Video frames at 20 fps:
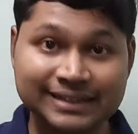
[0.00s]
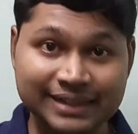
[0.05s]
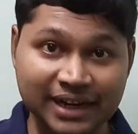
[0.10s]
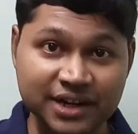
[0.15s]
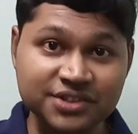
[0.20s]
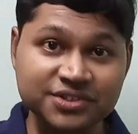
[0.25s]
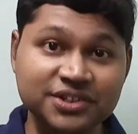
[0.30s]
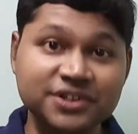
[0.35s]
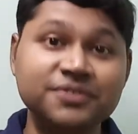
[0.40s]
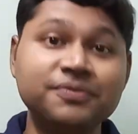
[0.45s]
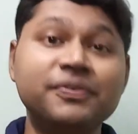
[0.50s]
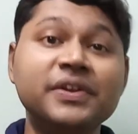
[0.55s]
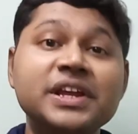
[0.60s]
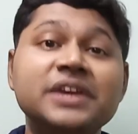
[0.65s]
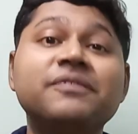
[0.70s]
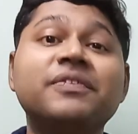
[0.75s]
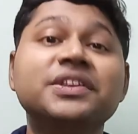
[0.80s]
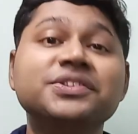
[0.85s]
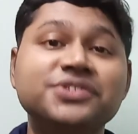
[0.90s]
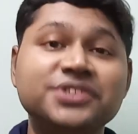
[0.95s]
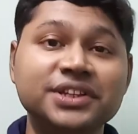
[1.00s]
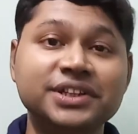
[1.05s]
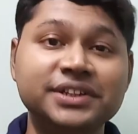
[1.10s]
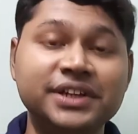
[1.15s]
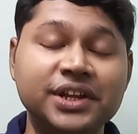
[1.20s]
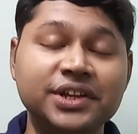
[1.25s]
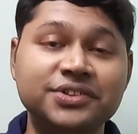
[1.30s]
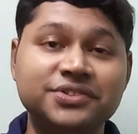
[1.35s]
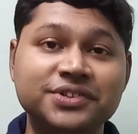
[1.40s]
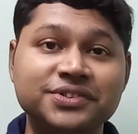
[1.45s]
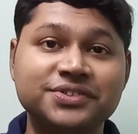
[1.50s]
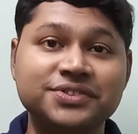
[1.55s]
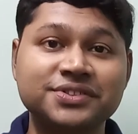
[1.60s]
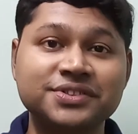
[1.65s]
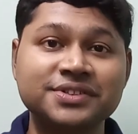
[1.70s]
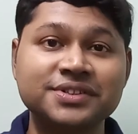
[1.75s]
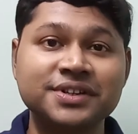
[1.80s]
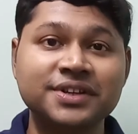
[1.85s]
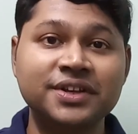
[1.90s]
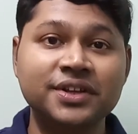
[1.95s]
That is, its frequency increases.